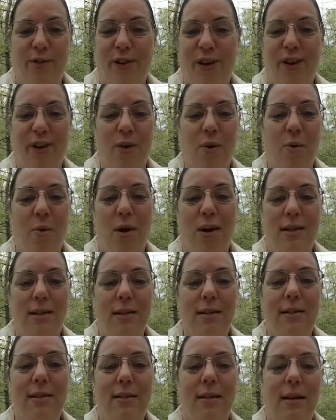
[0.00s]
Finder
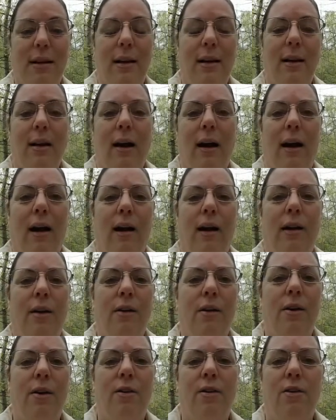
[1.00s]
was.
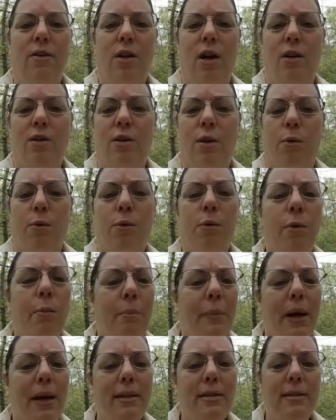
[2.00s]
There's also
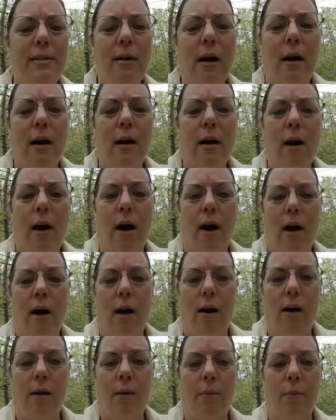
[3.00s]

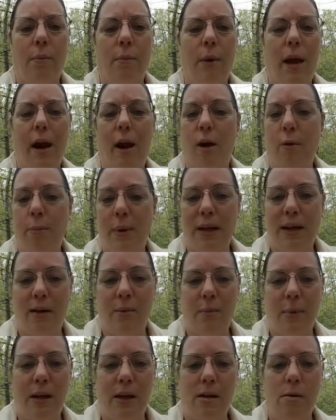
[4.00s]
roommates.com,
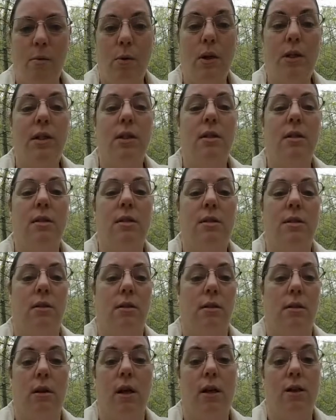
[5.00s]
Airbnb, which is
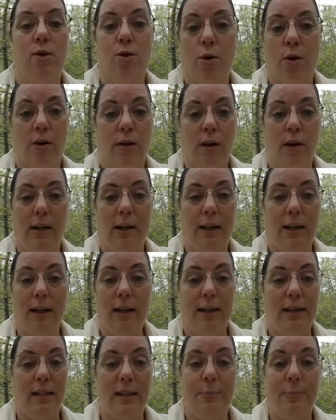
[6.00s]
extraordinarily
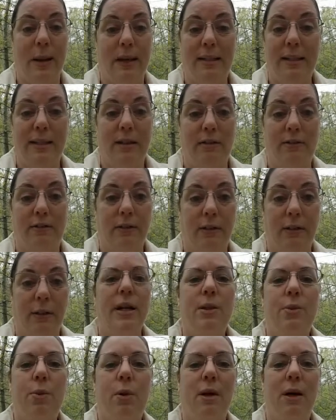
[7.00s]
expensive. The
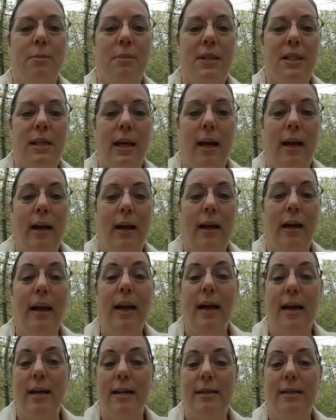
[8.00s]
place where I'm staying
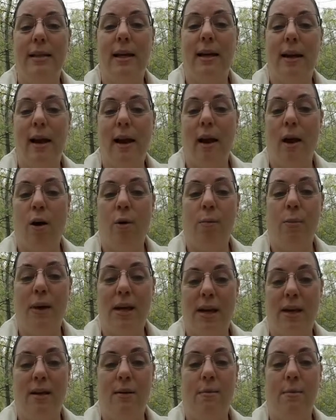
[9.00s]
is an
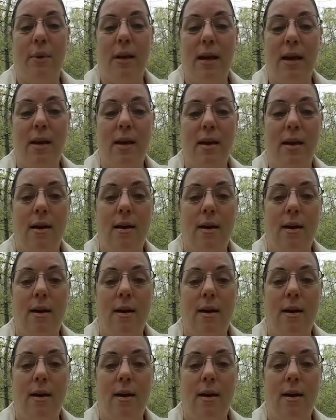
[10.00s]
Airbnb,